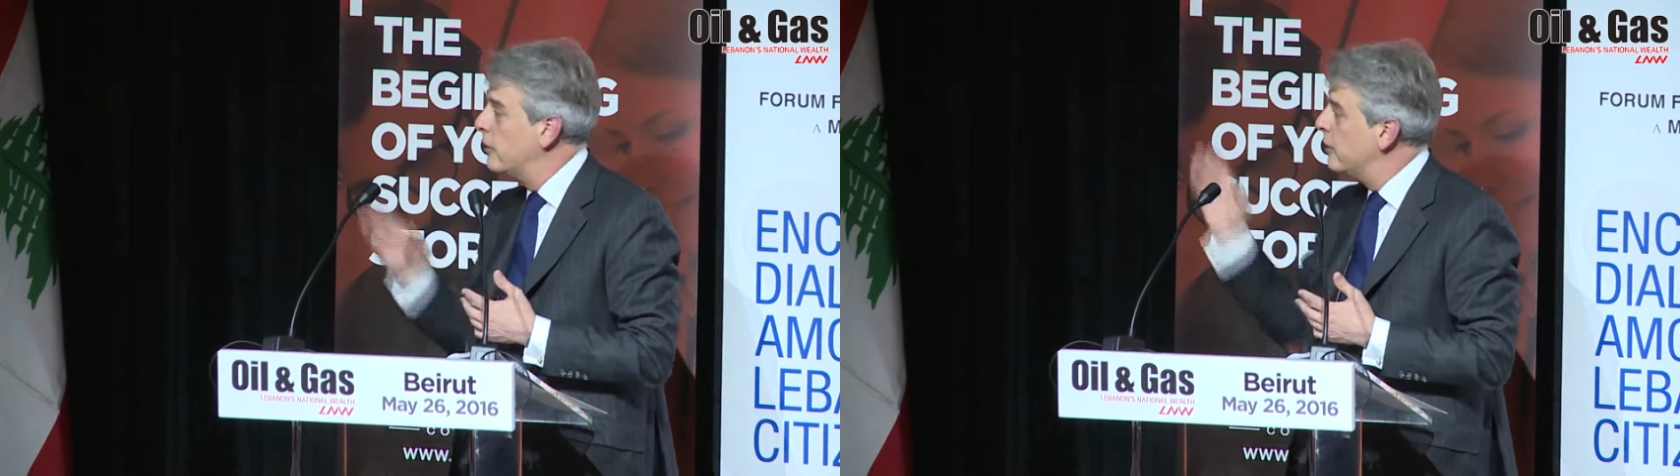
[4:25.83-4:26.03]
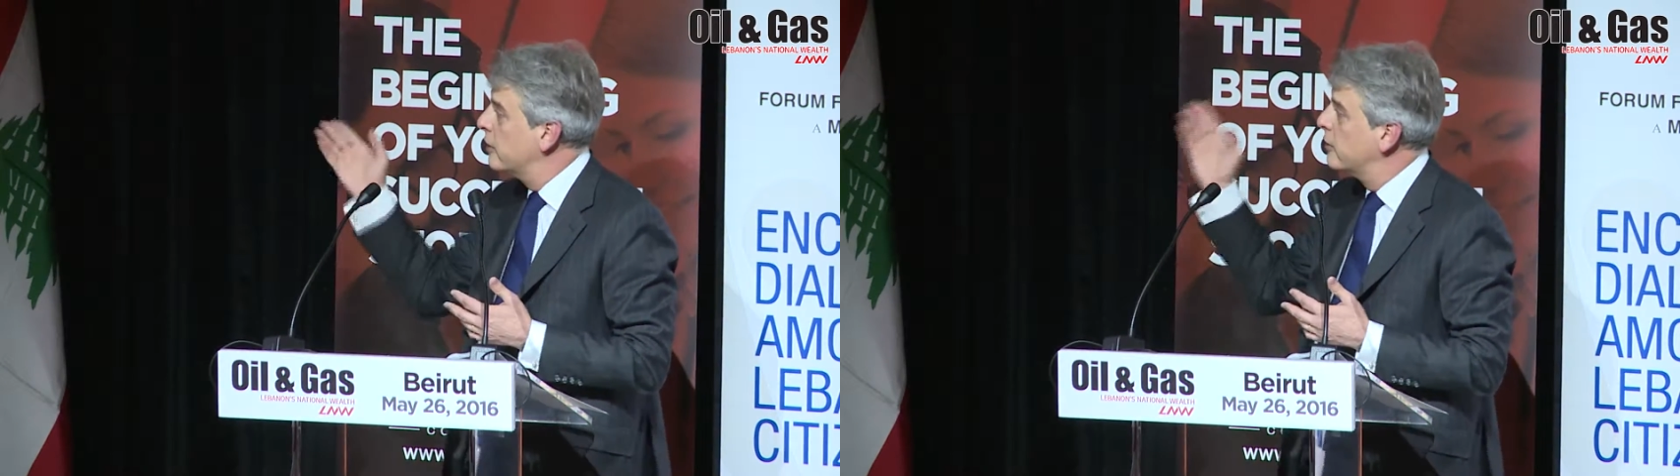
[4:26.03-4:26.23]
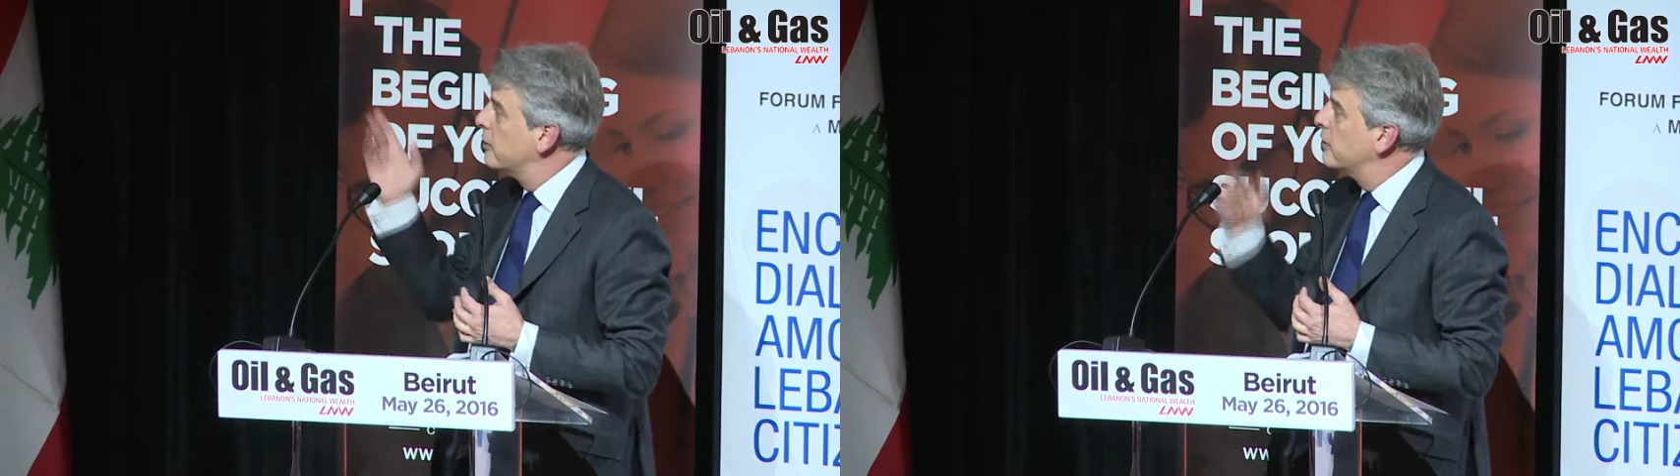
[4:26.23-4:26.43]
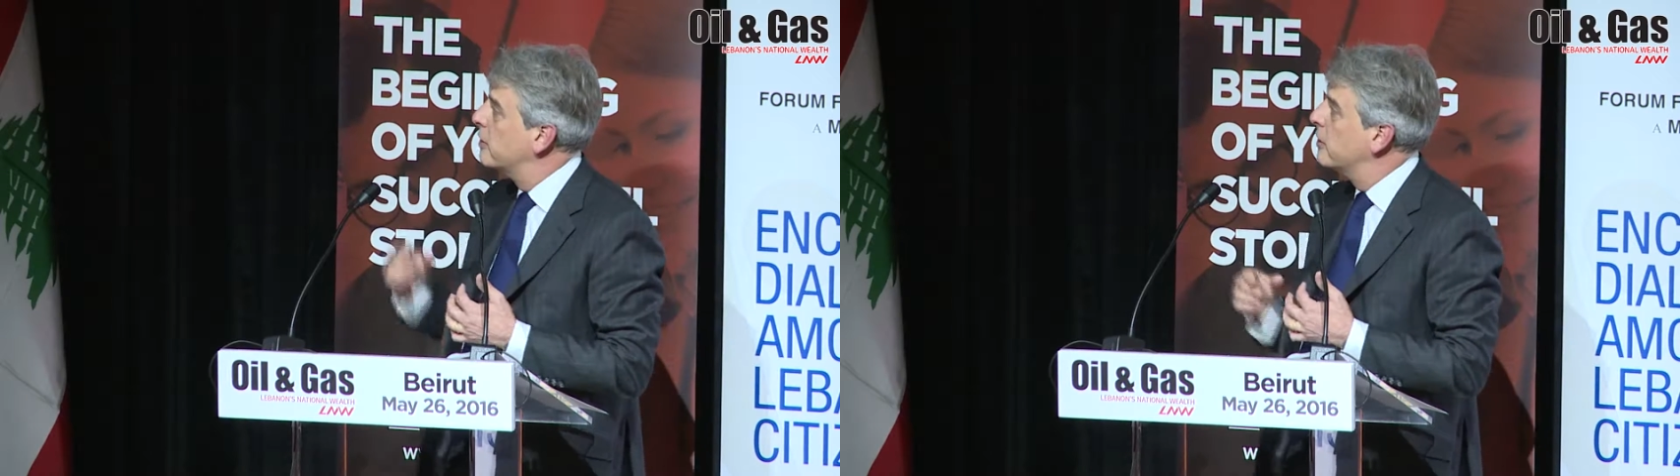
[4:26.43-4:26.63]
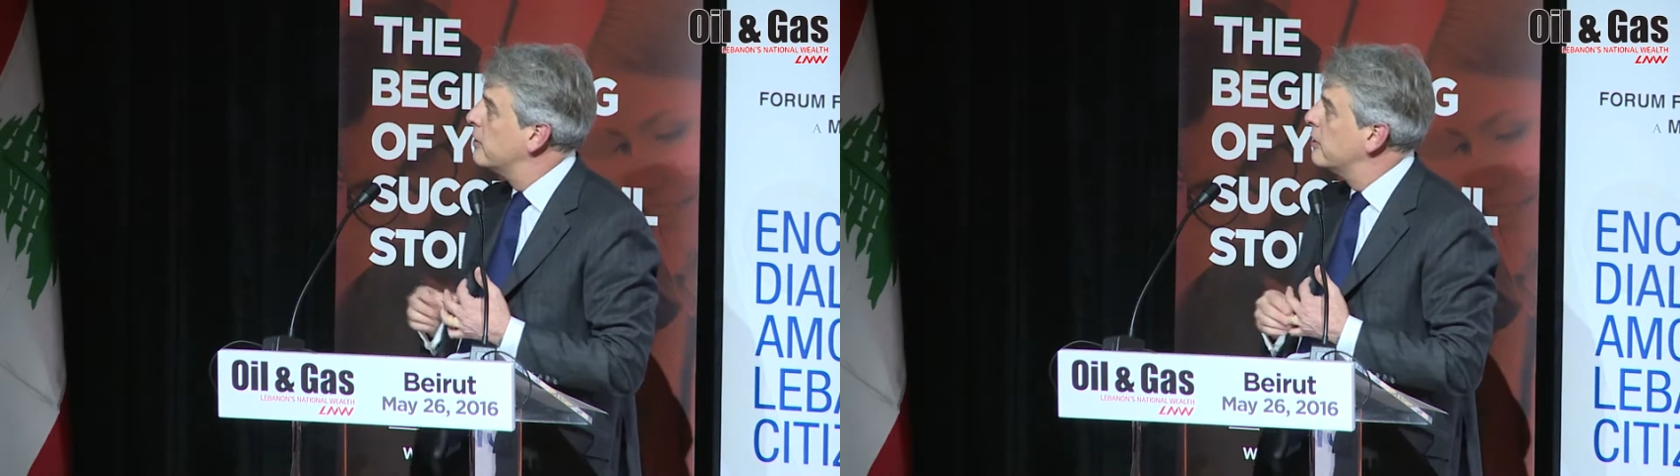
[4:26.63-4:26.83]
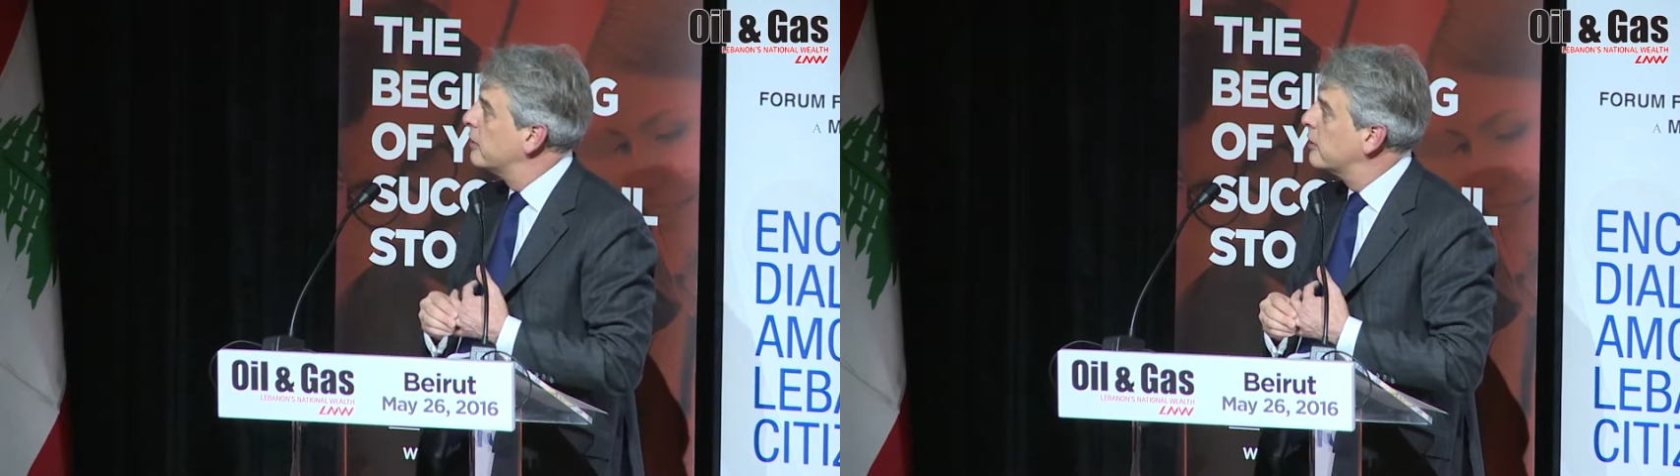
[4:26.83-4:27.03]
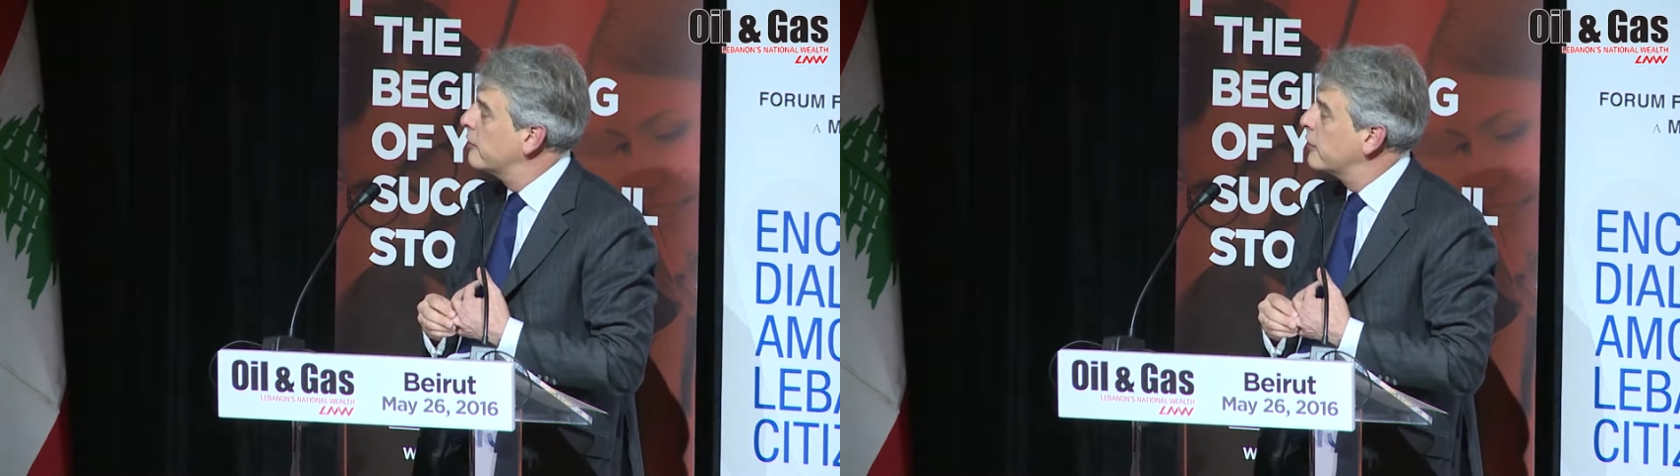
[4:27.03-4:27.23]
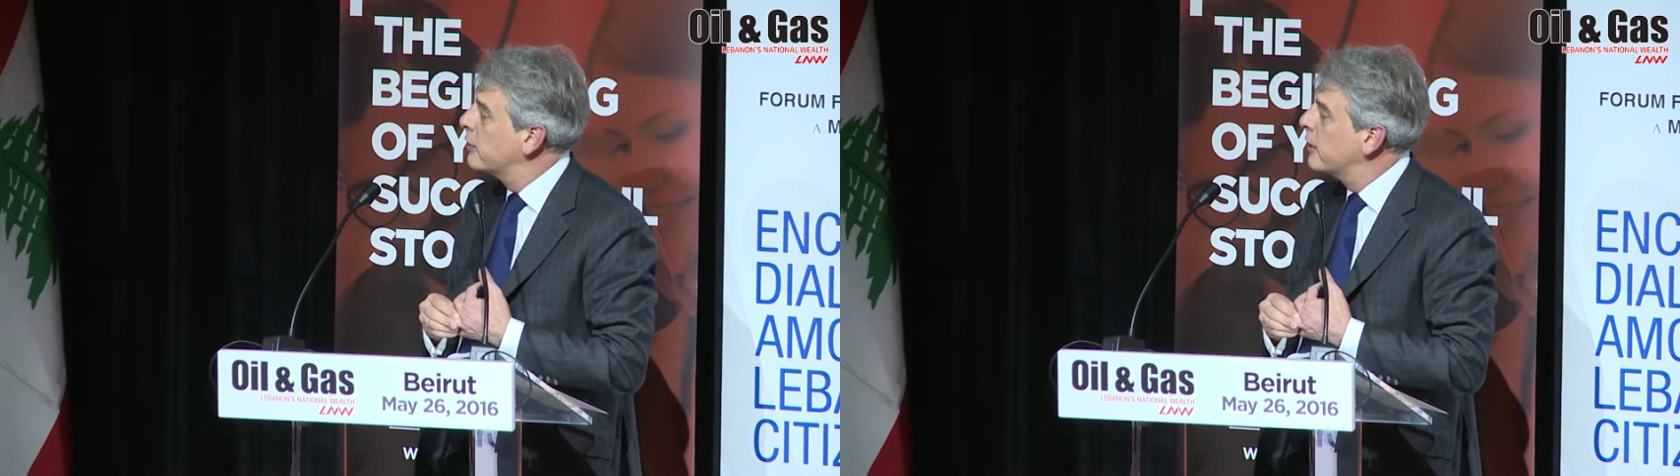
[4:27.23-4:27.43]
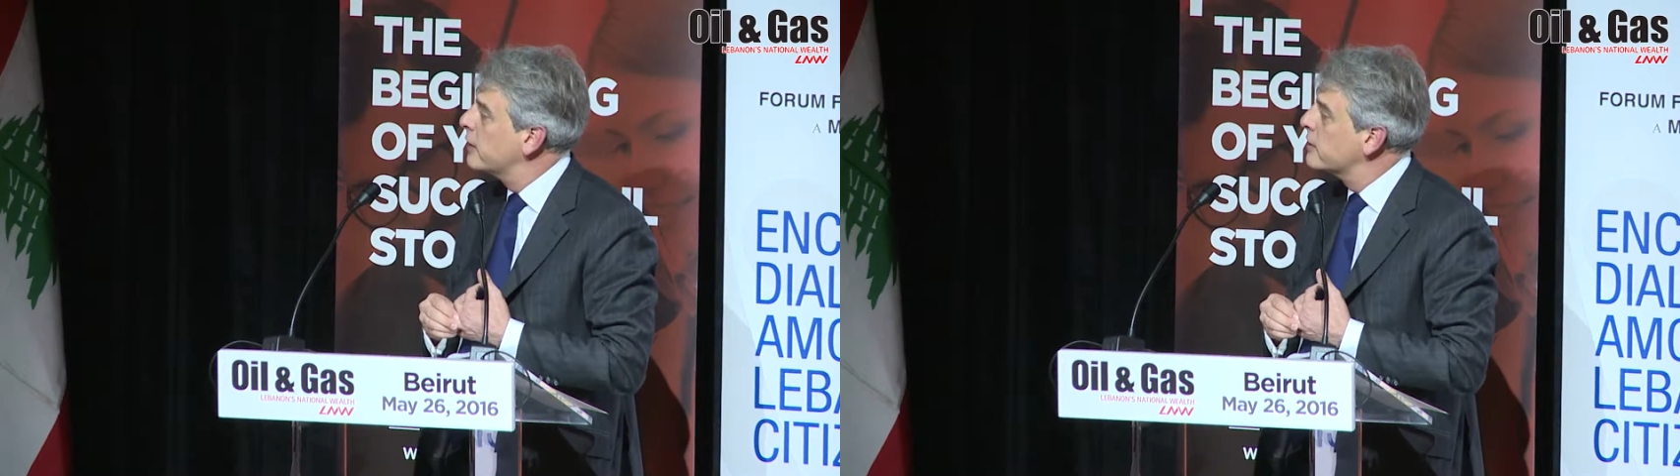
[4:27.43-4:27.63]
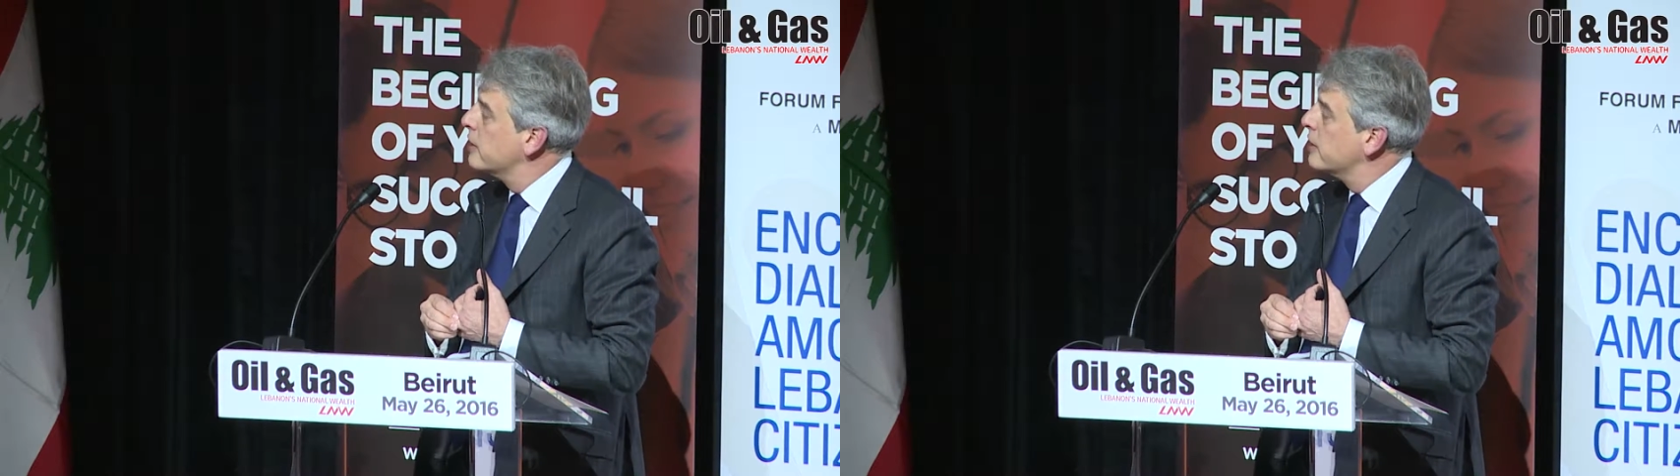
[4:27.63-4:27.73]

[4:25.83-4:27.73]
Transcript: the graph on the right.